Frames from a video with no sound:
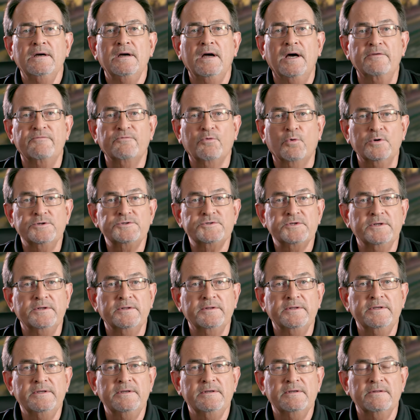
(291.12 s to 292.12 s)

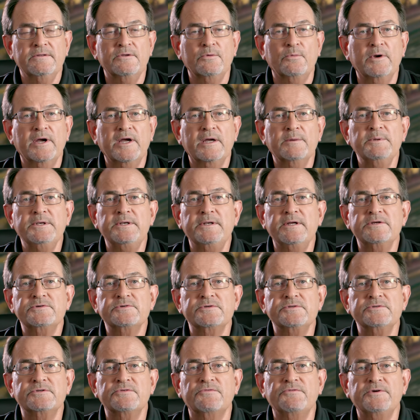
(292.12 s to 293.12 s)
Unfortunately, the
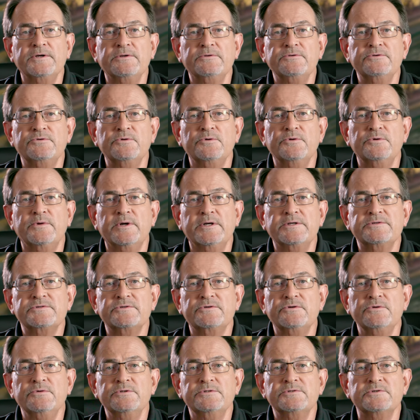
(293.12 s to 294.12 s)
recommendations failed to address
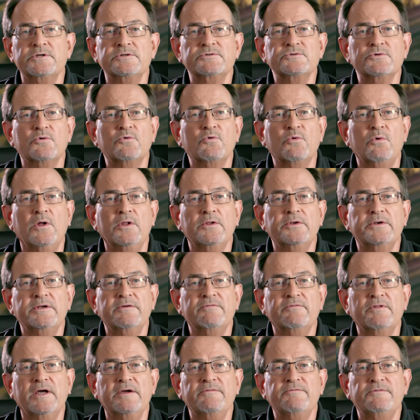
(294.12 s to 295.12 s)
two essential quality
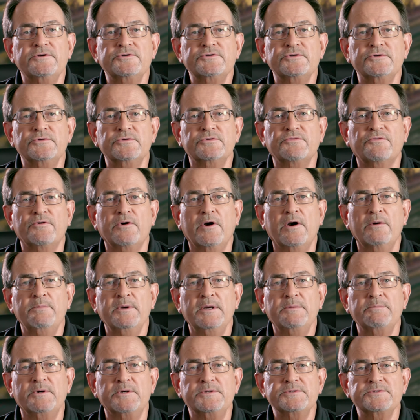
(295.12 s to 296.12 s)
of life issues for our
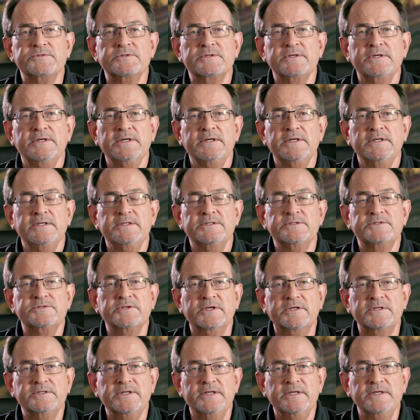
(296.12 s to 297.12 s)
members,
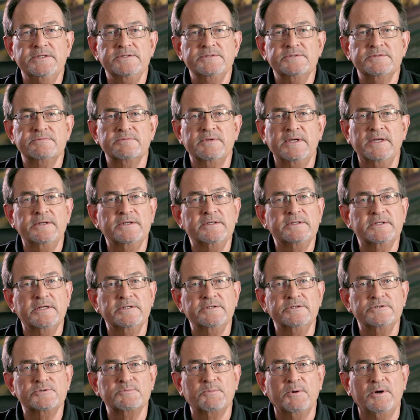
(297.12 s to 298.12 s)
sick days and
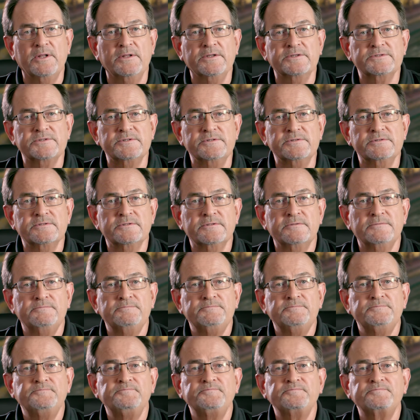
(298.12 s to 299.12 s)
attendance policies.
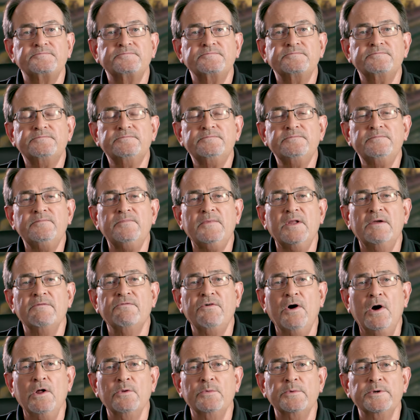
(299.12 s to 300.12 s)

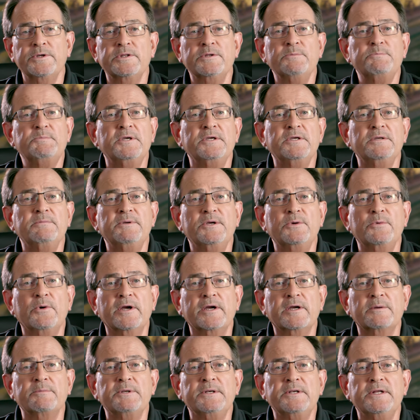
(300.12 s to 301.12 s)
Following the PEB
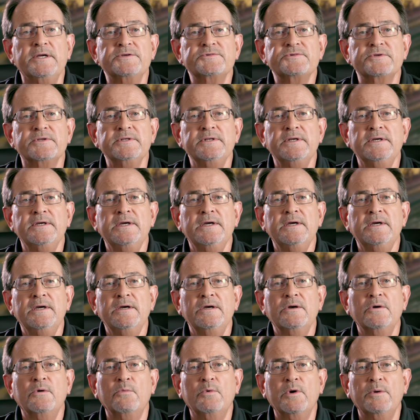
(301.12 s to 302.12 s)
recommendation,
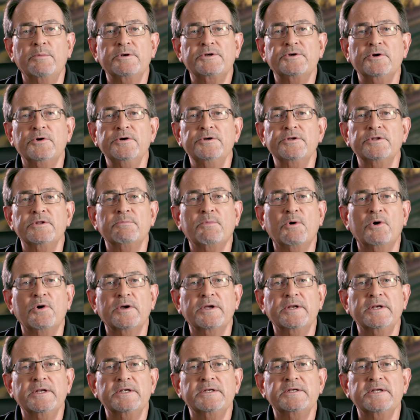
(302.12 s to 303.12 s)
we returned to the
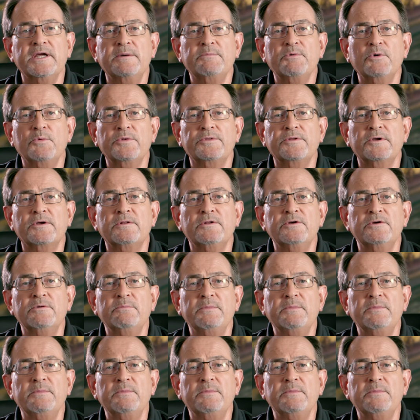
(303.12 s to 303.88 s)
bargaining table with a clear